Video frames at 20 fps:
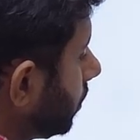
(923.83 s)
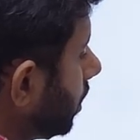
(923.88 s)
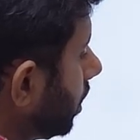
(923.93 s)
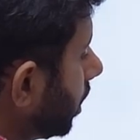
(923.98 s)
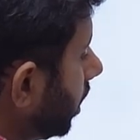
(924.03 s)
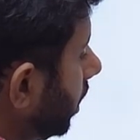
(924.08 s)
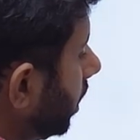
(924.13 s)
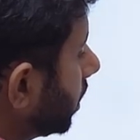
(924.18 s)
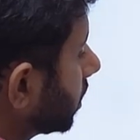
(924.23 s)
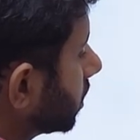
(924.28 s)

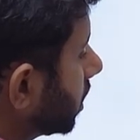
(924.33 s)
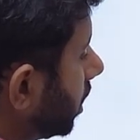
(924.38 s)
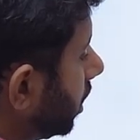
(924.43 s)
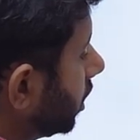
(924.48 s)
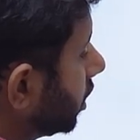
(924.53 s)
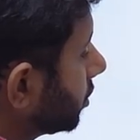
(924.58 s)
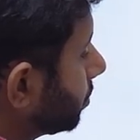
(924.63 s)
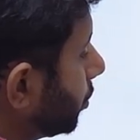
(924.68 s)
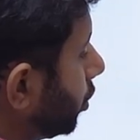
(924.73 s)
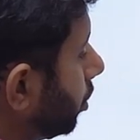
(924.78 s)
industrial
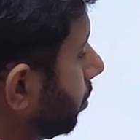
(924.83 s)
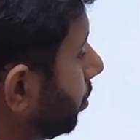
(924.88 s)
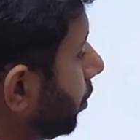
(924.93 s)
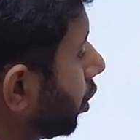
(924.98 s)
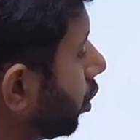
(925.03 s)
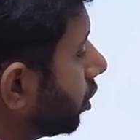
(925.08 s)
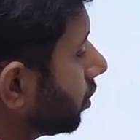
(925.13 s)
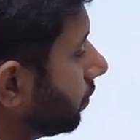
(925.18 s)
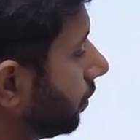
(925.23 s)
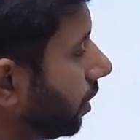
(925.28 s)
dispute,
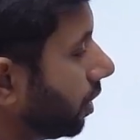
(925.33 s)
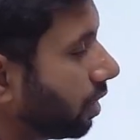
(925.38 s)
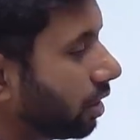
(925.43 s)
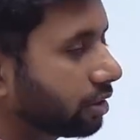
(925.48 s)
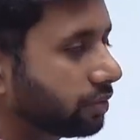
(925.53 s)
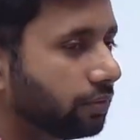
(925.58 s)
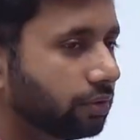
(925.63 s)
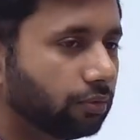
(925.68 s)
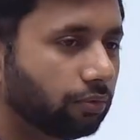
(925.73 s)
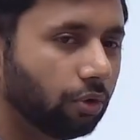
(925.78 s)
because workers
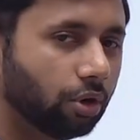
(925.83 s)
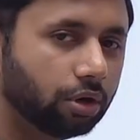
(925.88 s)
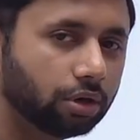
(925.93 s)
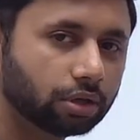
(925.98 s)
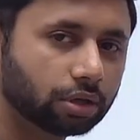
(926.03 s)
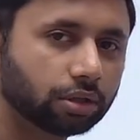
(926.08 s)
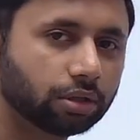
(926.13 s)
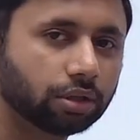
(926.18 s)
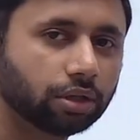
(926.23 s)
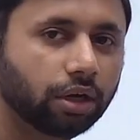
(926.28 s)
would want
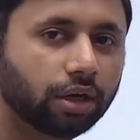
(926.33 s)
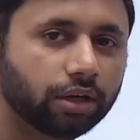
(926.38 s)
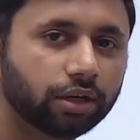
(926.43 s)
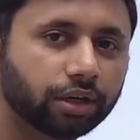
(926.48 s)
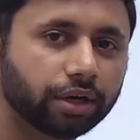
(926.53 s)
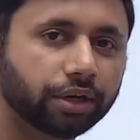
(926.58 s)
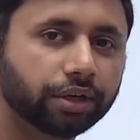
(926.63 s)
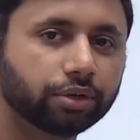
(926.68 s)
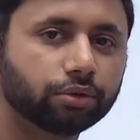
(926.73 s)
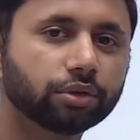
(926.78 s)

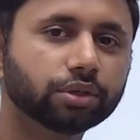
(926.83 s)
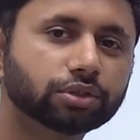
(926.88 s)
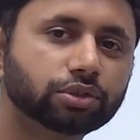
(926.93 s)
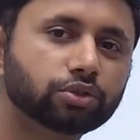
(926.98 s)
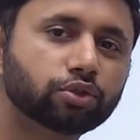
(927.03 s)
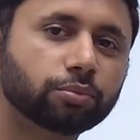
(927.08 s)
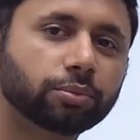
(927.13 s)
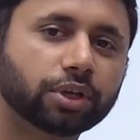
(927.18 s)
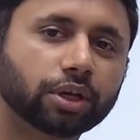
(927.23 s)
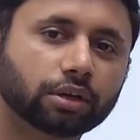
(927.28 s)
trade unions to
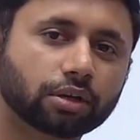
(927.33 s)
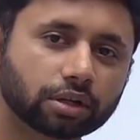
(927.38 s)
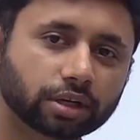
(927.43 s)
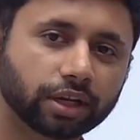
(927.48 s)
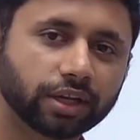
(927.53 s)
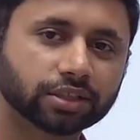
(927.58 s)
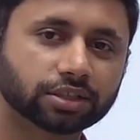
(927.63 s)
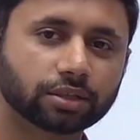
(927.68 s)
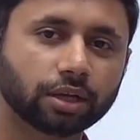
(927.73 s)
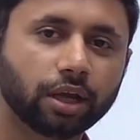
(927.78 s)
be
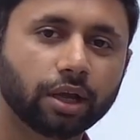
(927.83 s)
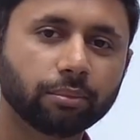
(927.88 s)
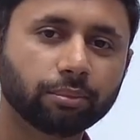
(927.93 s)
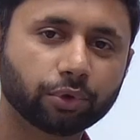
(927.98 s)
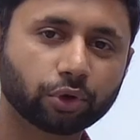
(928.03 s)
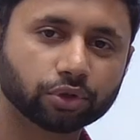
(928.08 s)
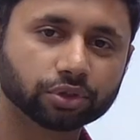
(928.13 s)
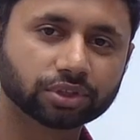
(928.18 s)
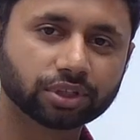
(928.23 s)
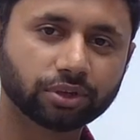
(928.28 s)
recognized,
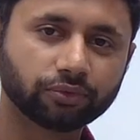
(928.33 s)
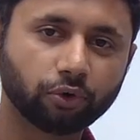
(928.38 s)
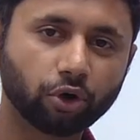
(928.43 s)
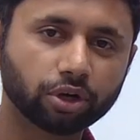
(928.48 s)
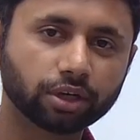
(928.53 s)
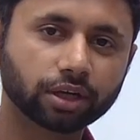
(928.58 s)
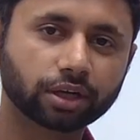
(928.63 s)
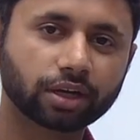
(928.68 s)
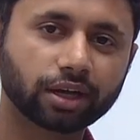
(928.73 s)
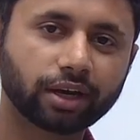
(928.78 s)
because they want
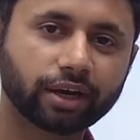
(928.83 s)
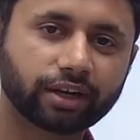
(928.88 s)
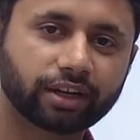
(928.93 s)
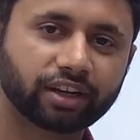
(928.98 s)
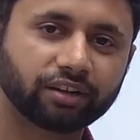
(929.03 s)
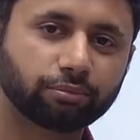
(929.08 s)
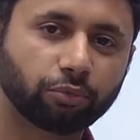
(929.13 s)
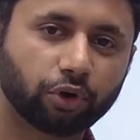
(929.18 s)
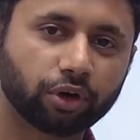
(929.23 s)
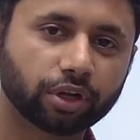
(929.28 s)
a collective
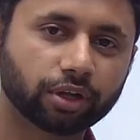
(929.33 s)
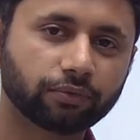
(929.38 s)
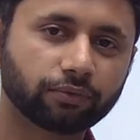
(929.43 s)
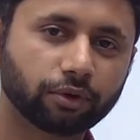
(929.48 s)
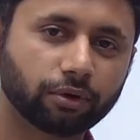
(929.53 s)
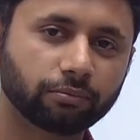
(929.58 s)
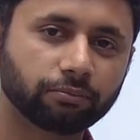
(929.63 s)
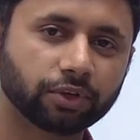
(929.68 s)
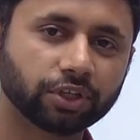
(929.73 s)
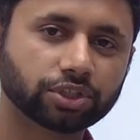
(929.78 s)
body
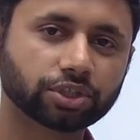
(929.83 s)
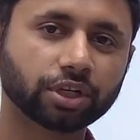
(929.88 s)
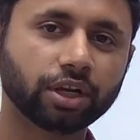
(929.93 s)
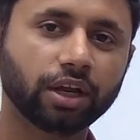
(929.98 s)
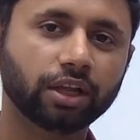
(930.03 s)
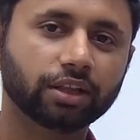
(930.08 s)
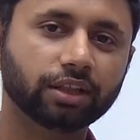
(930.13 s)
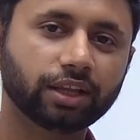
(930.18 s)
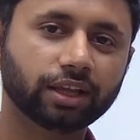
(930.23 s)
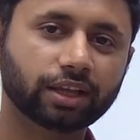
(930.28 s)
from which
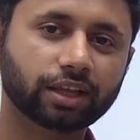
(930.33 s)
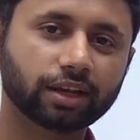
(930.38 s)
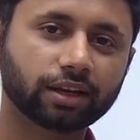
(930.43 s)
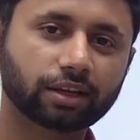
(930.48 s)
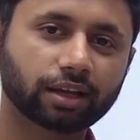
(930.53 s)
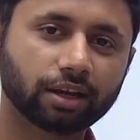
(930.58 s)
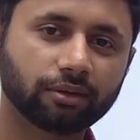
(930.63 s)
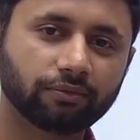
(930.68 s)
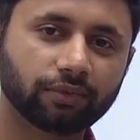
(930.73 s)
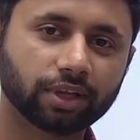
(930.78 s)
they can
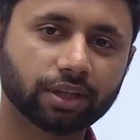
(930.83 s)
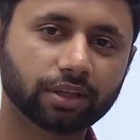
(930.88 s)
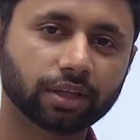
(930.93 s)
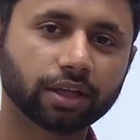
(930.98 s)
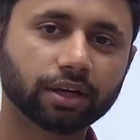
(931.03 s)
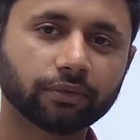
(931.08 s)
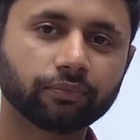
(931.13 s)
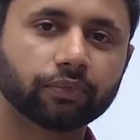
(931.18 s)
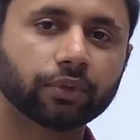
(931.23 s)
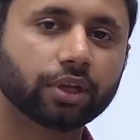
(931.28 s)
convey their
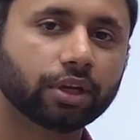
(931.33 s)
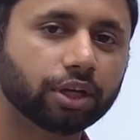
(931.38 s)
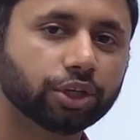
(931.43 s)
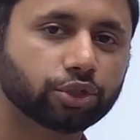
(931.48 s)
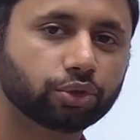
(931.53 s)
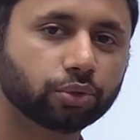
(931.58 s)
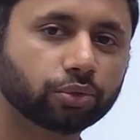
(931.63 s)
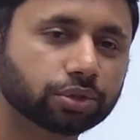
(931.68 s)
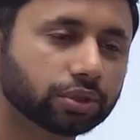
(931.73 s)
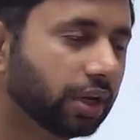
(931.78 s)

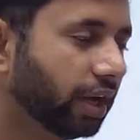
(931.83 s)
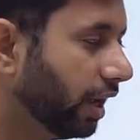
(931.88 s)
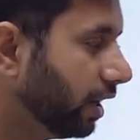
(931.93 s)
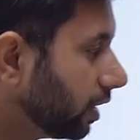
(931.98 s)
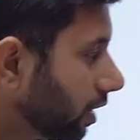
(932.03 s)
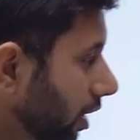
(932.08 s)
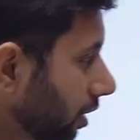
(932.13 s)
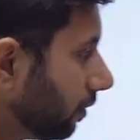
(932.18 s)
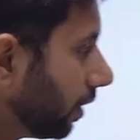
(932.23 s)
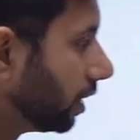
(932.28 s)
issues and
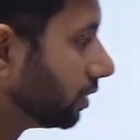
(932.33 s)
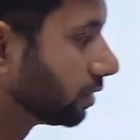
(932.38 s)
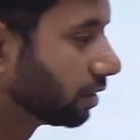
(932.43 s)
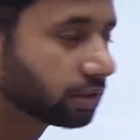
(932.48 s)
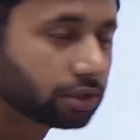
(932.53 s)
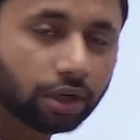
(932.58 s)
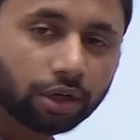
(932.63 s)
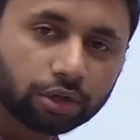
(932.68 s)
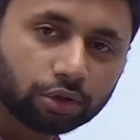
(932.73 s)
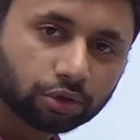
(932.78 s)
grievances
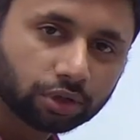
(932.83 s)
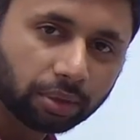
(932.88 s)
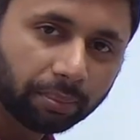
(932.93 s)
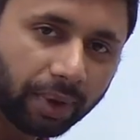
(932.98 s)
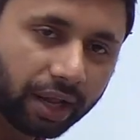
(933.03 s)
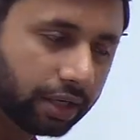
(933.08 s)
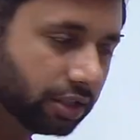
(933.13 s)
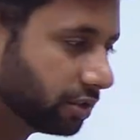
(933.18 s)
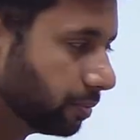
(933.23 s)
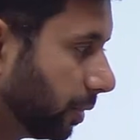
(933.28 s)
to the
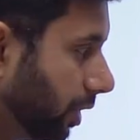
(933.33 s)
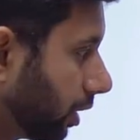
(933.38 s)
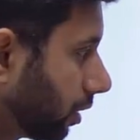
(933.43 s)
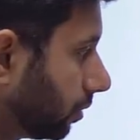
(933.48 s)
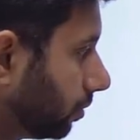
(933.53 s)
management.